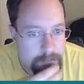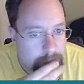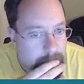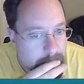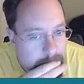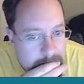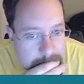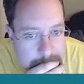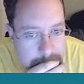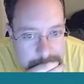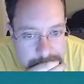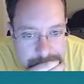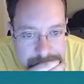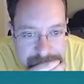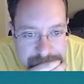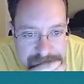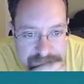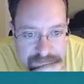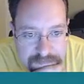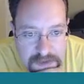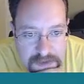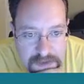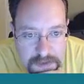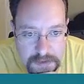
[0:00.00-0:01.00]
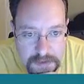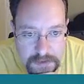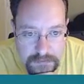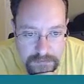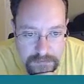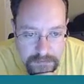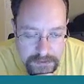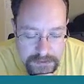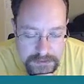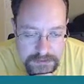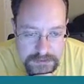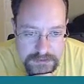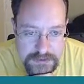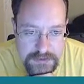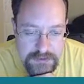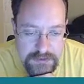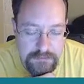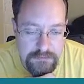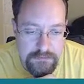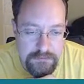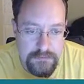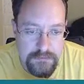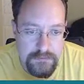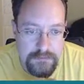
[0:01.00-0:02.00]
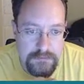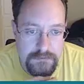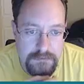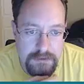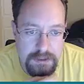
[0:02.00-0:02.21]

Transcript: Alright, so I have my